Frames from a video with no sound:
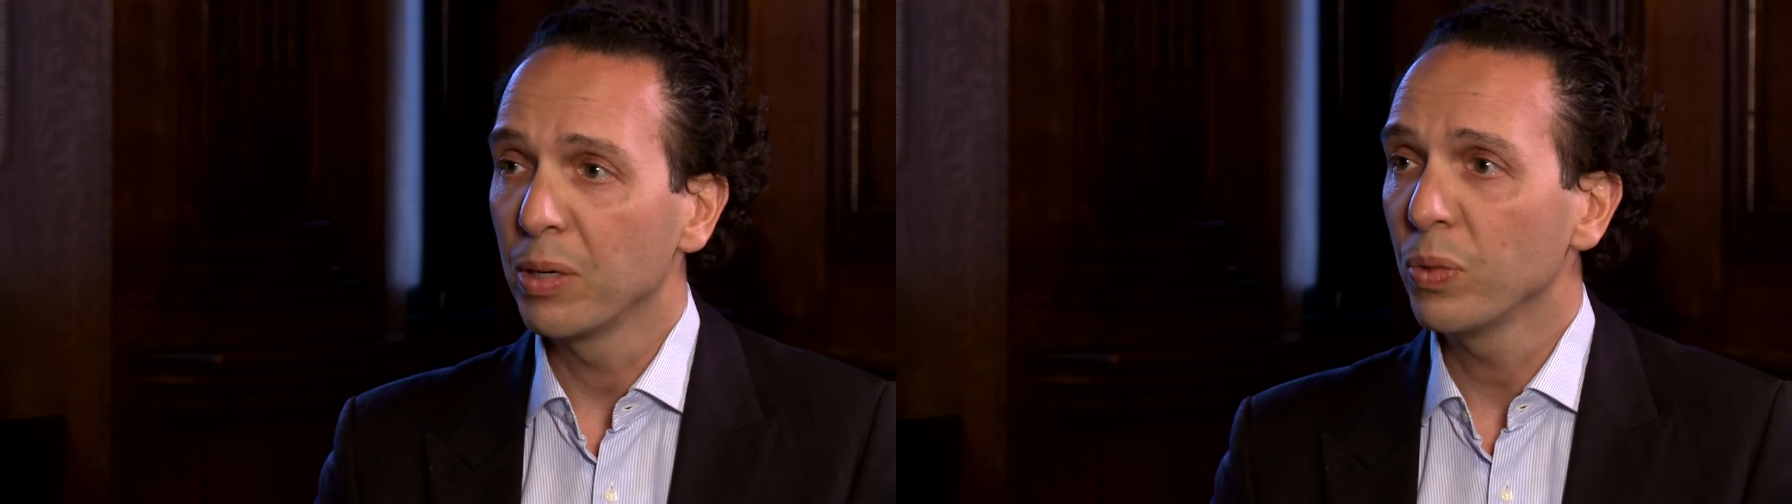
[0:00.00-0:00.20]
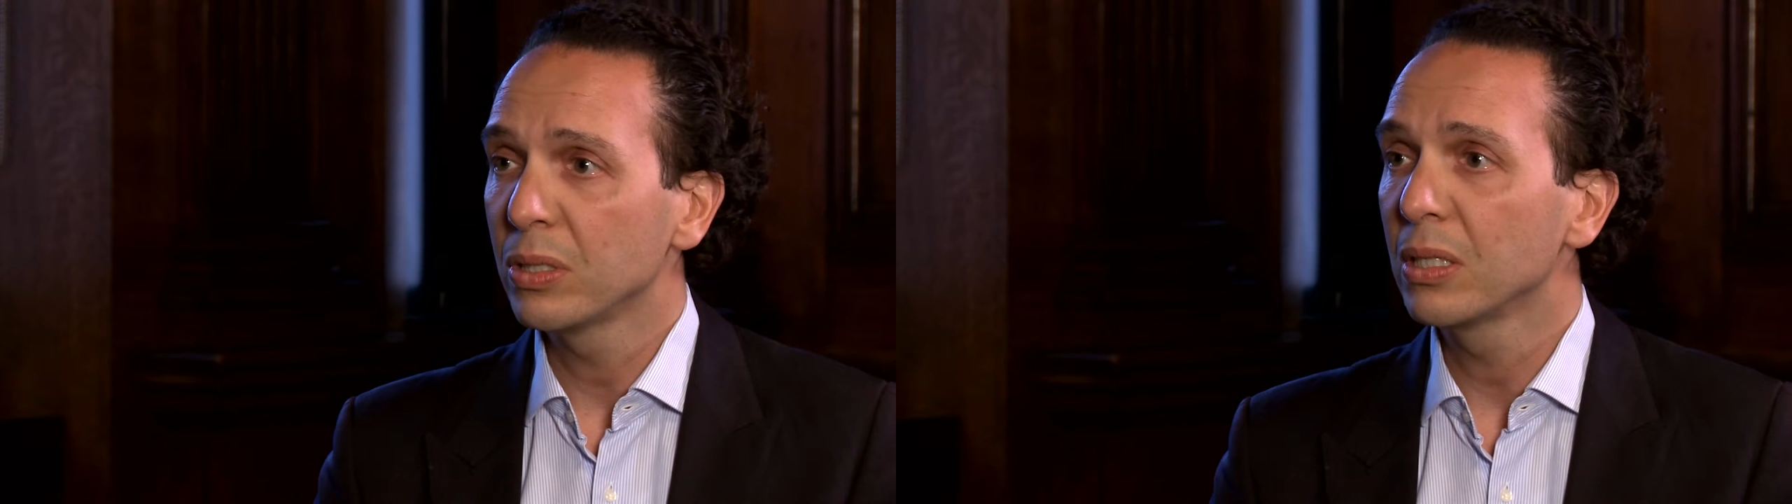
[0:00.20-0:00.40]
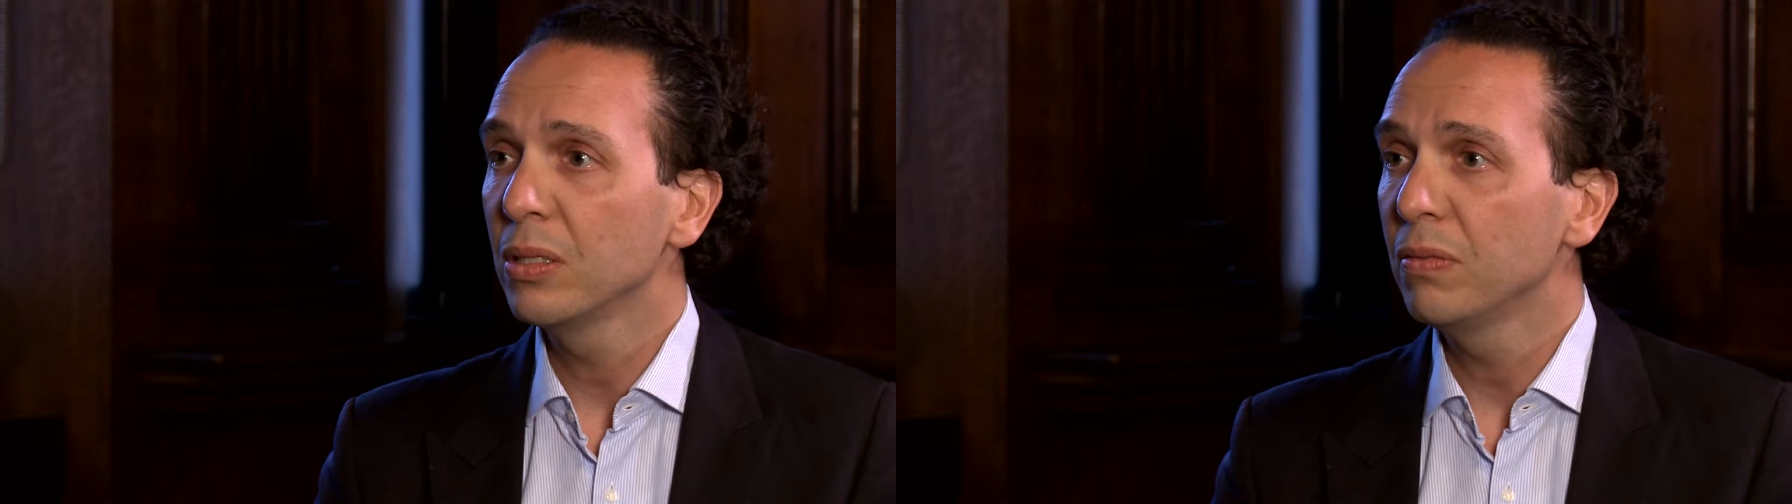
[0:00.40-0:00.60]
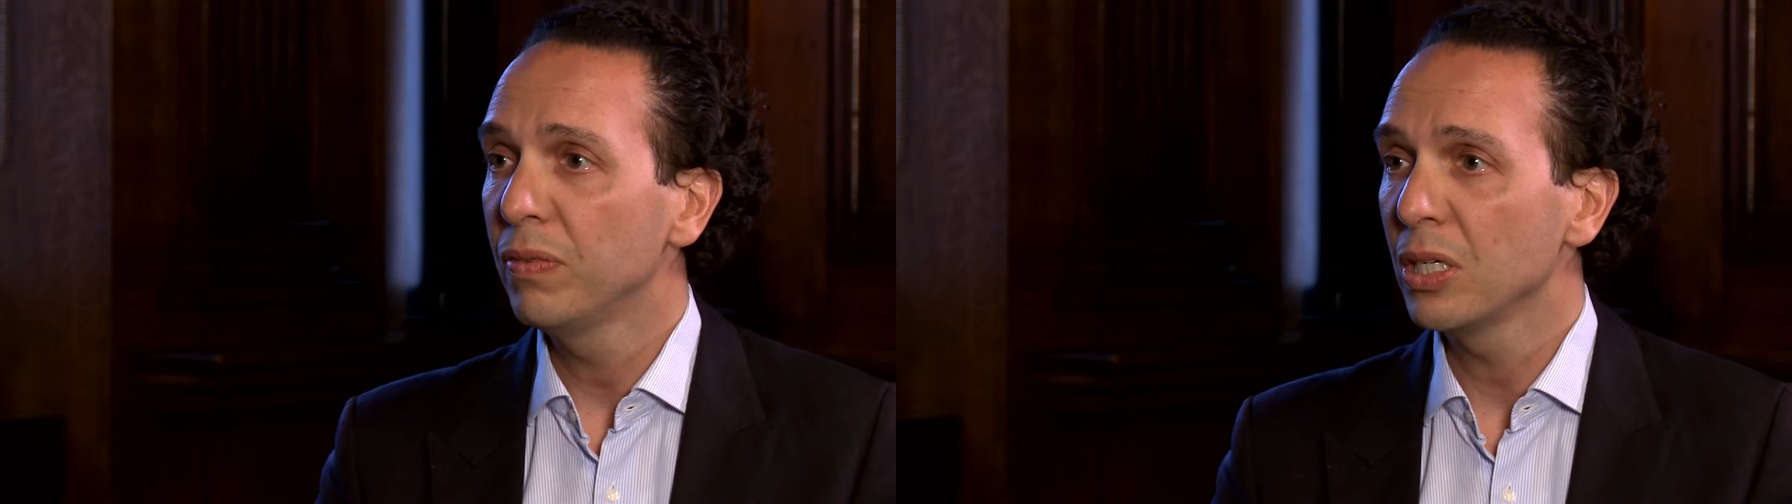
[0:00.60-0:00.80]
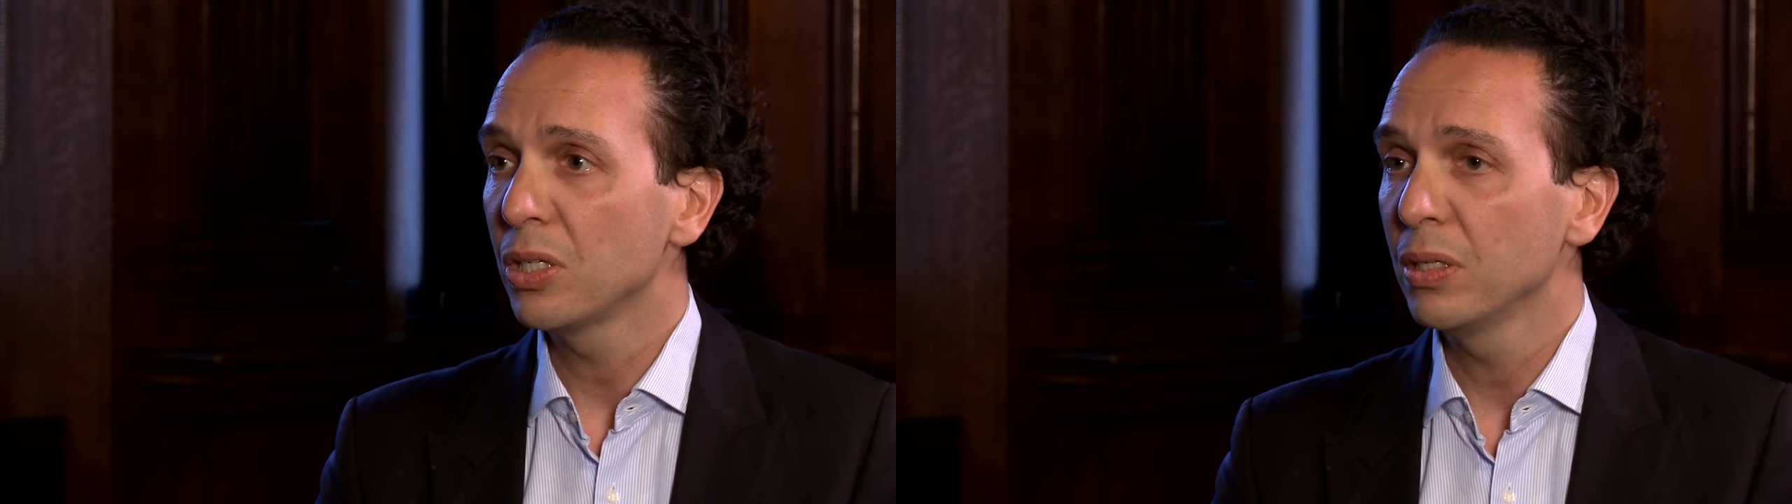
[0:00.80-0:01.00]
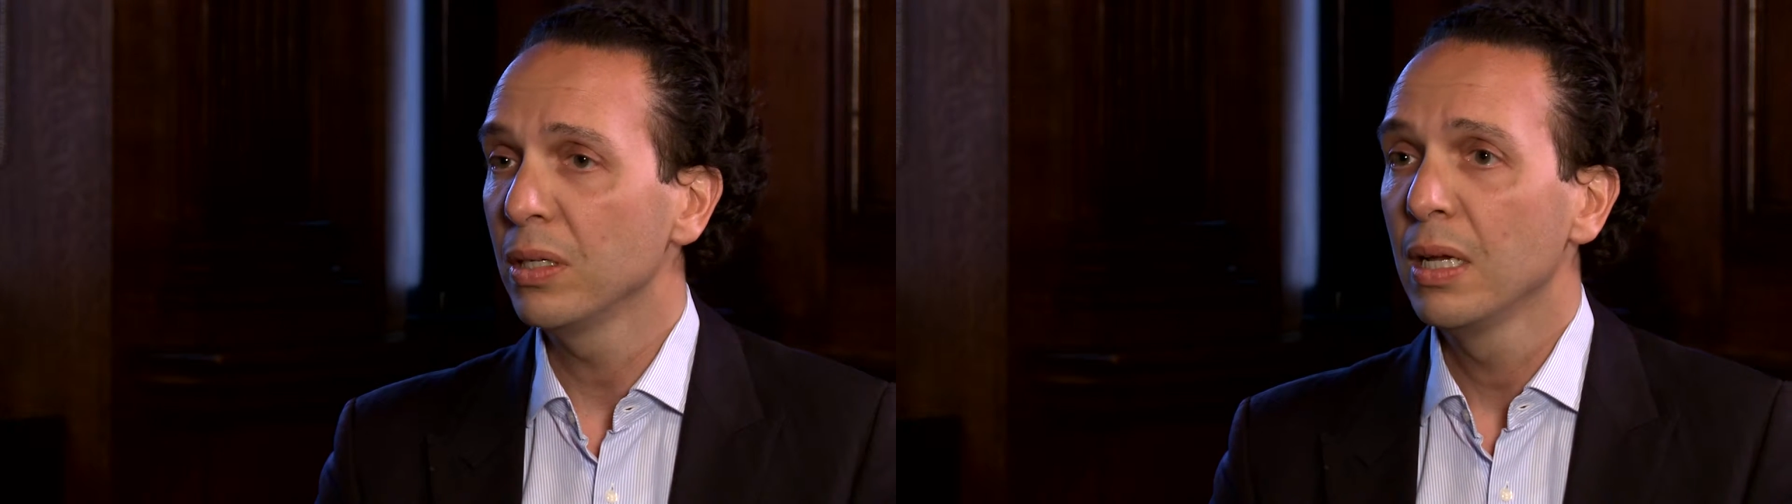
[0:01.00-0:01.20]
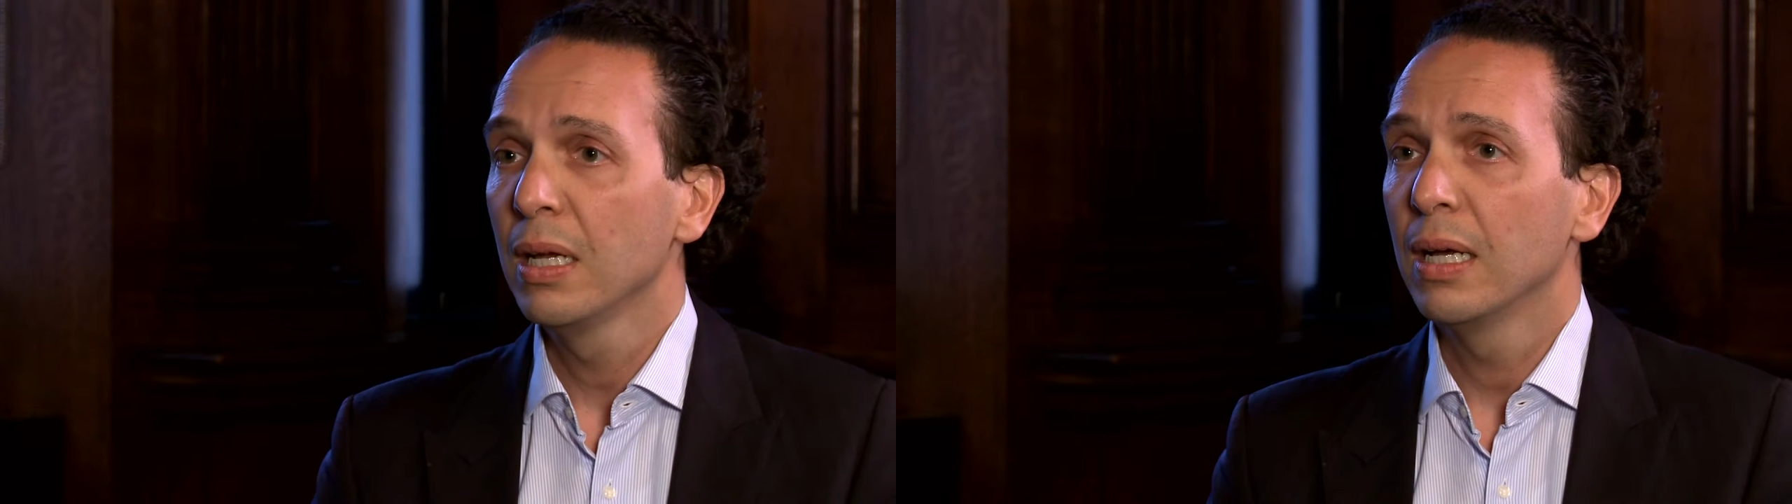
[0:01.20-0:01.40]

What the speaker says: it was the good vision